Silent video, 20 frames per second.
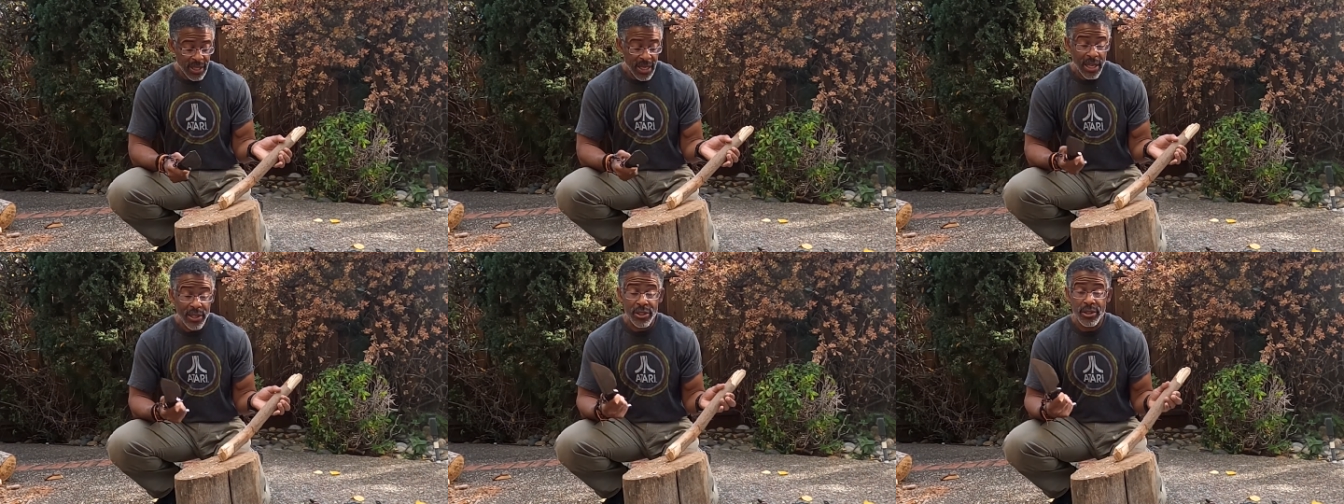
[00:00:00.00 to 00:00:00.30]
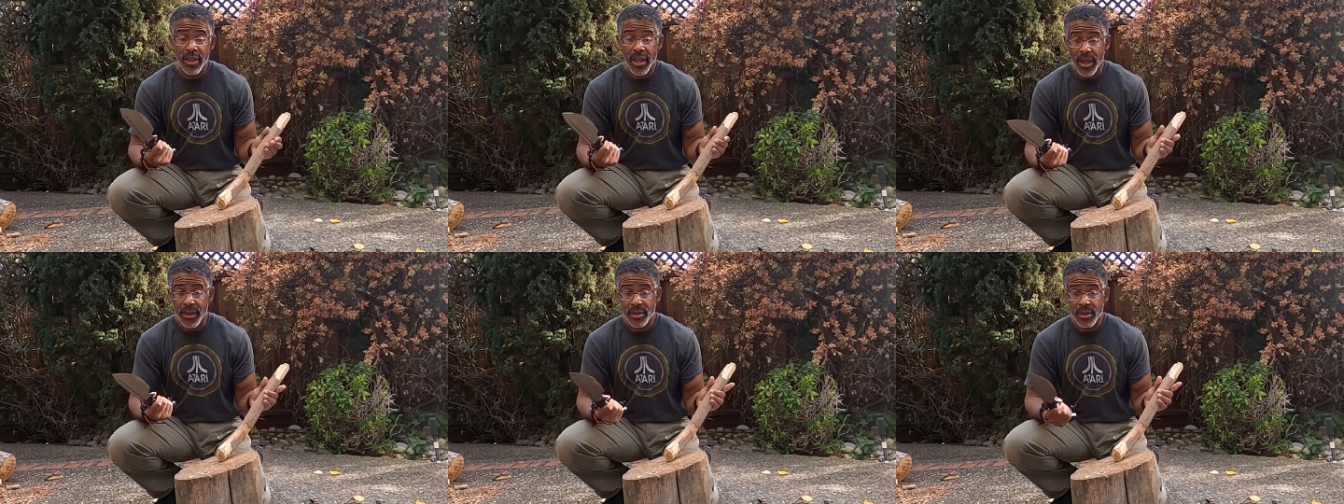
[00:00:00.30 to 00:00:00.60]
the edge
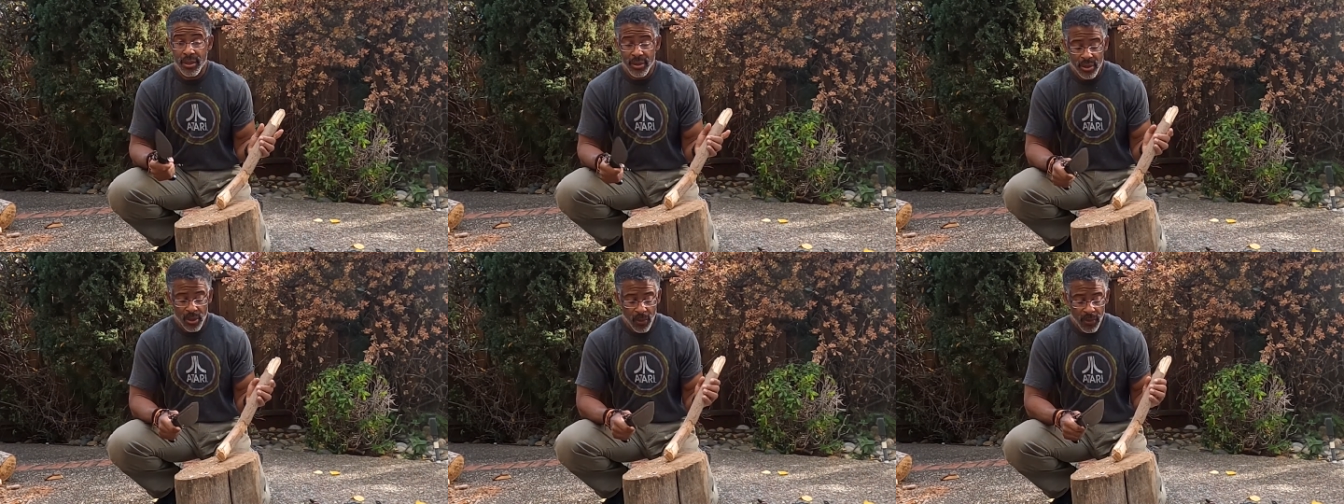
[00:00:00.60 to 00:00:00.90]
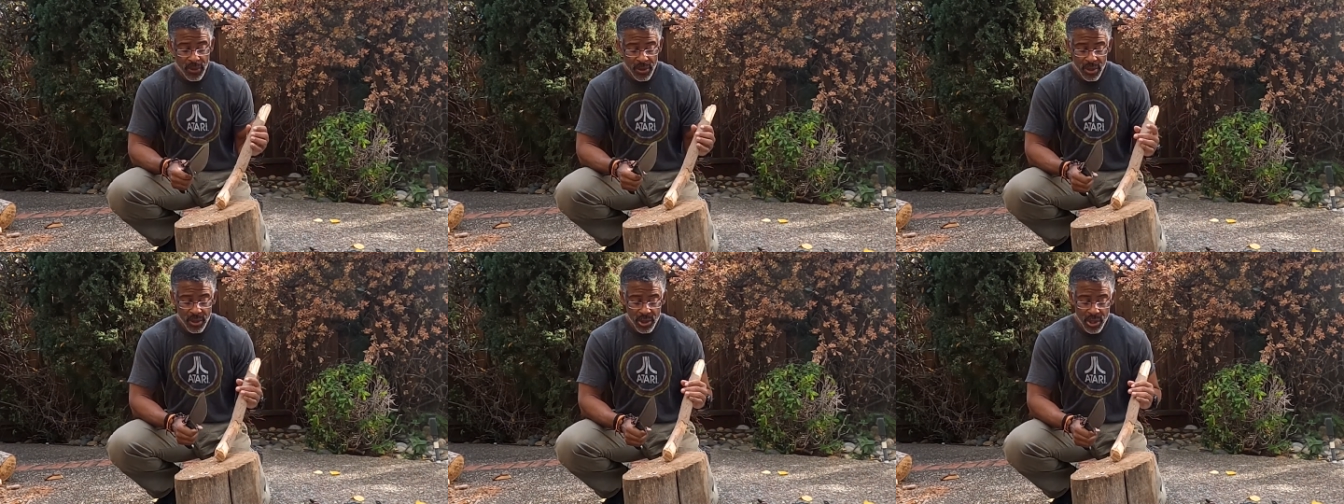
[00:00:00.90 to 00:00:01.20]
test. So
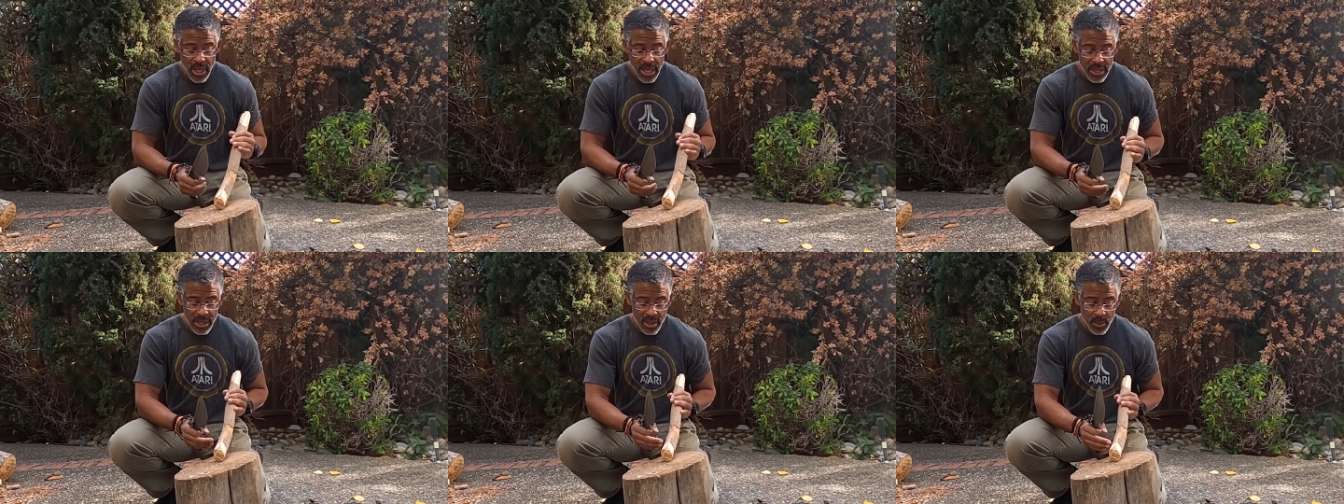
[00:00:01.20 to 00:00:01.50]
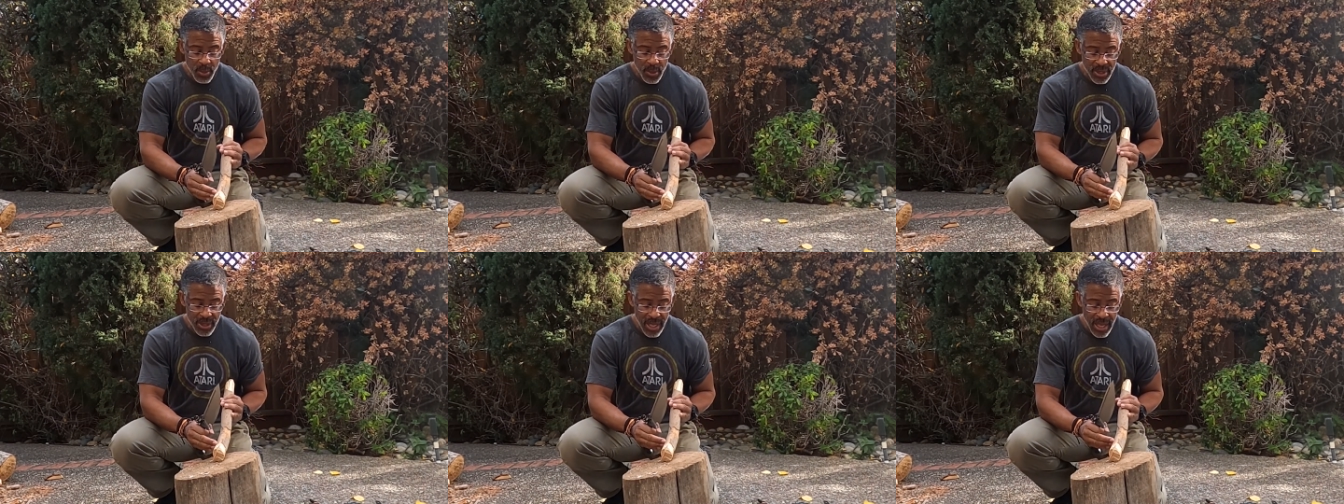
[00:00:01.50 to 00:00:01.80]
this is Chinese
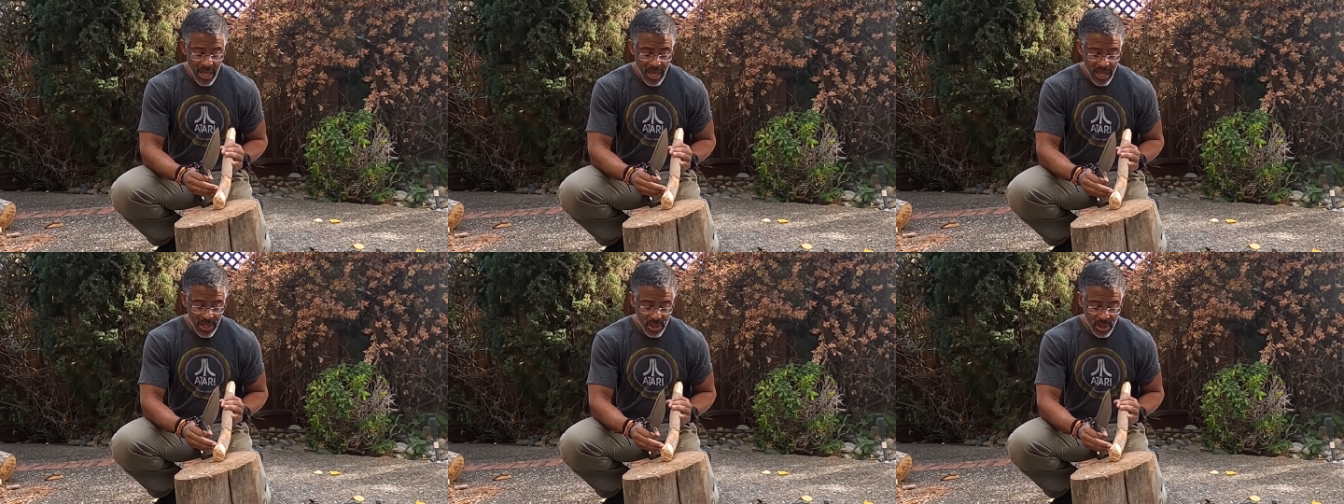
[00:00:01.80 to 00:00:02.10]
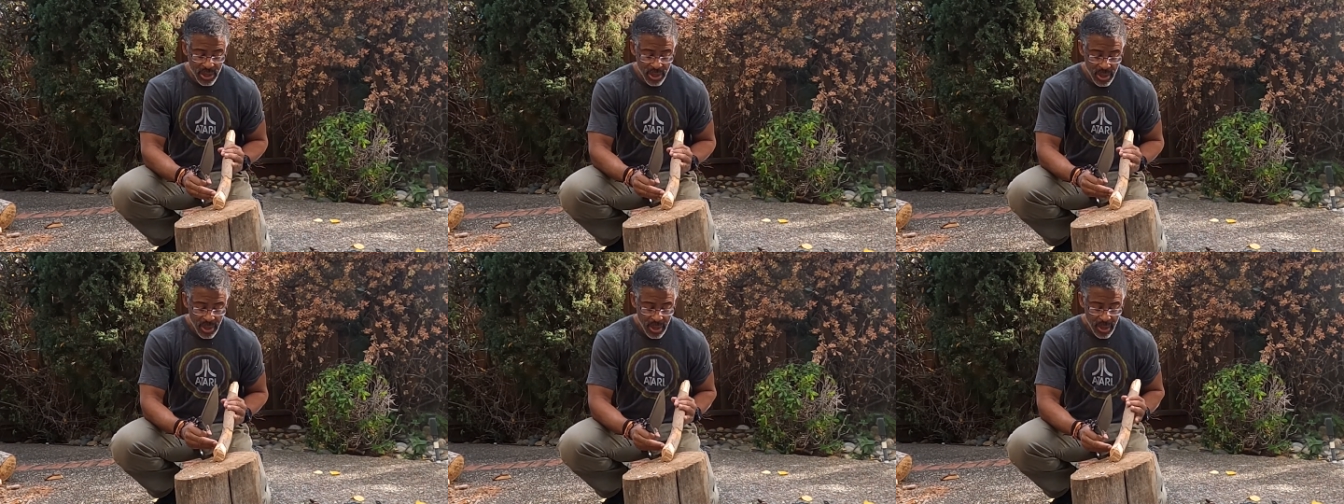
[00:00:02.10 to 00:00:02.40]

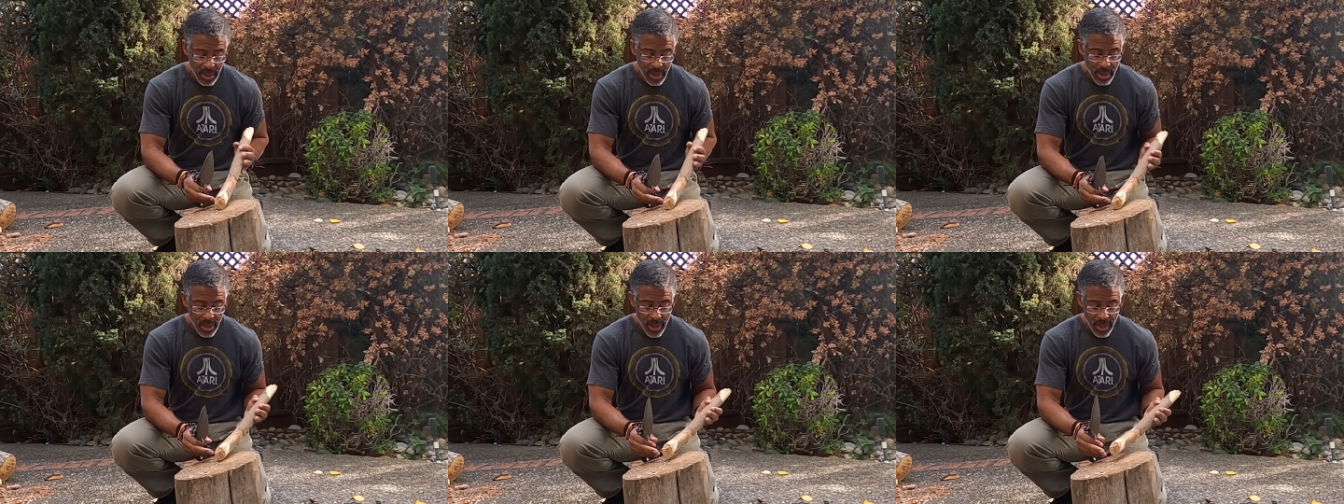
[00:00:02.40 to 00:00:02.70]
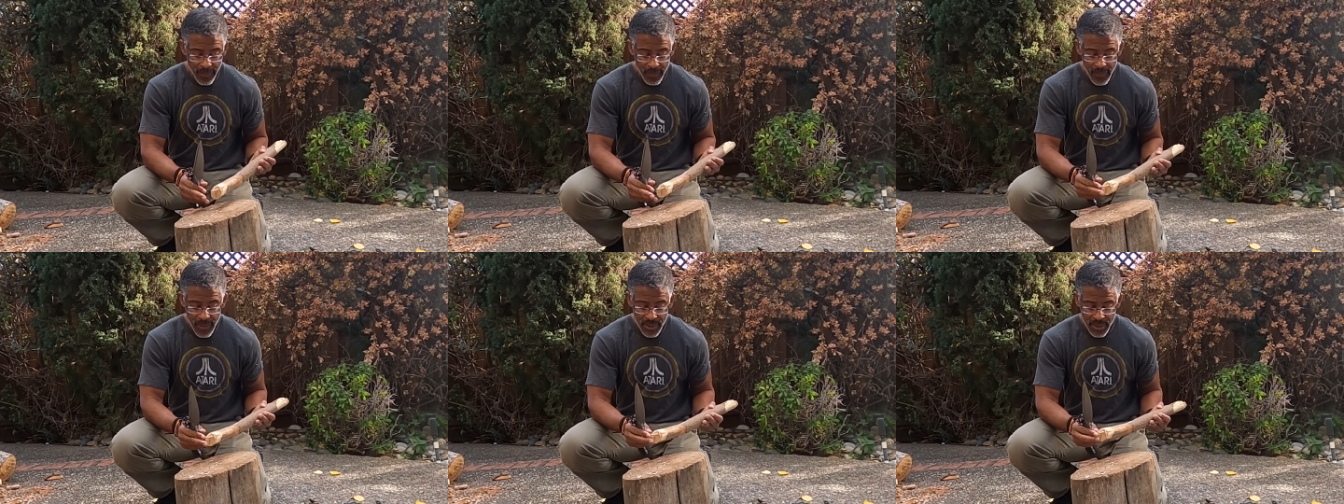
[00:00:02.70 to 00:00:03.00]
pistache.
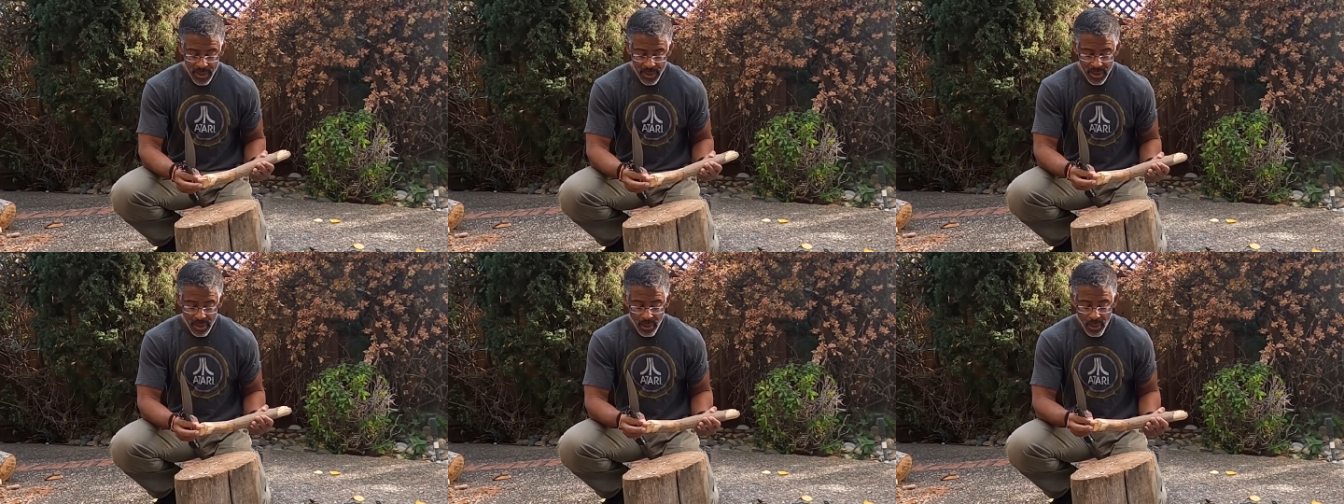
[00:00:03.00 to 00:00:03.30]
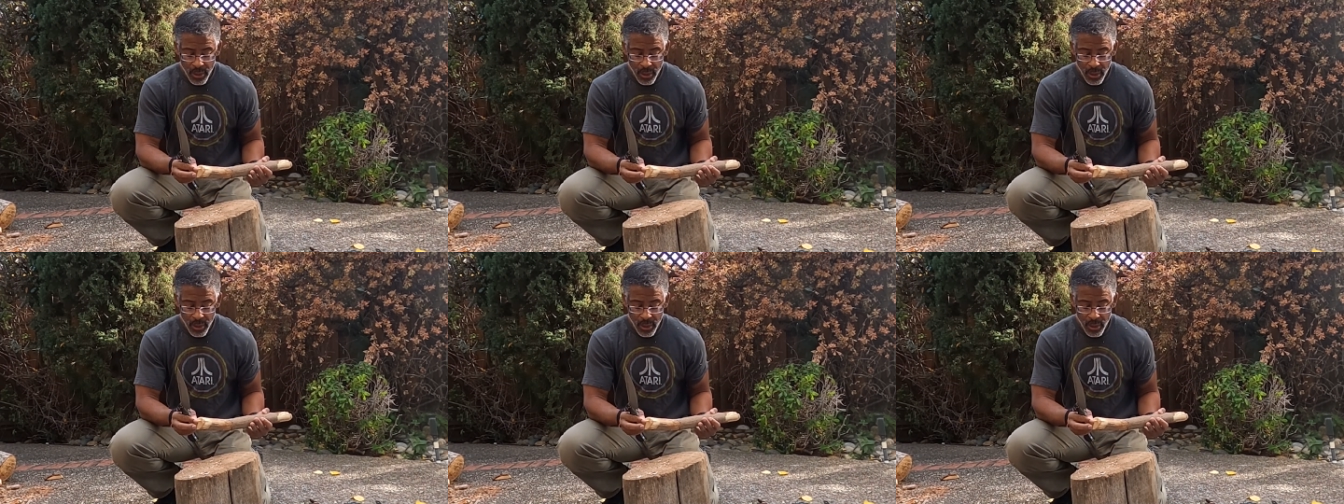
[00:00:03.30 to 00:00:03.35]
This is